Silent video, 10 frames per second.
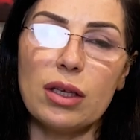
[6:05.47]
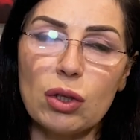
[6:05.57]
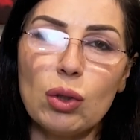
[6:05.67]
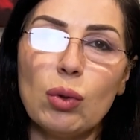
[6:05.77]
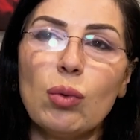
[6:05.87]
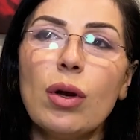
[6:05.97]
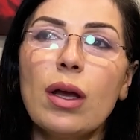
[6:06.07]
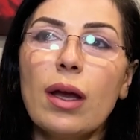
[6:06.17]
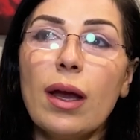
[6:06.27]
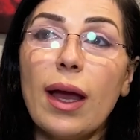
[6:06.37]
new.
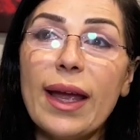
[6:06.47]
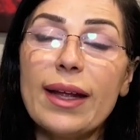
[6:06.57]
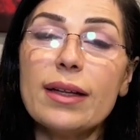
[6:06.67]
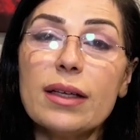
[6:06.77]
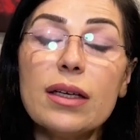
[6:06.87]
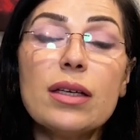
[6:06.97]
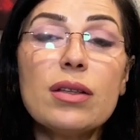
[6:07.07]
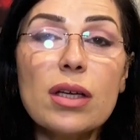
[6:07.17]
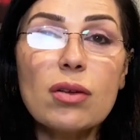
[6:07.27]
And it